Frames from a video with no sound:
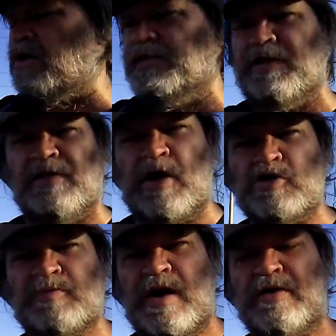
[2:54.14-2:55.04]
how little
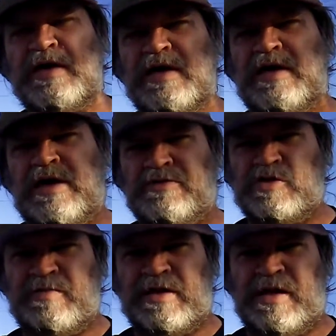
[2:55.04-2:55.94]
horsepower can get out of
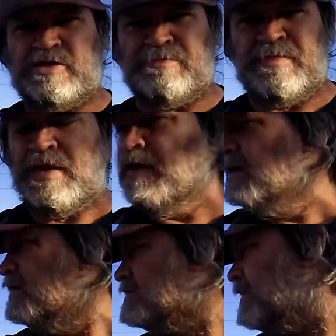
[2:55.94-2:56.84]
so big an engine.
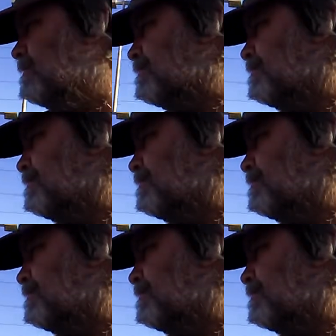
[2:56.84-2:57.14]
So,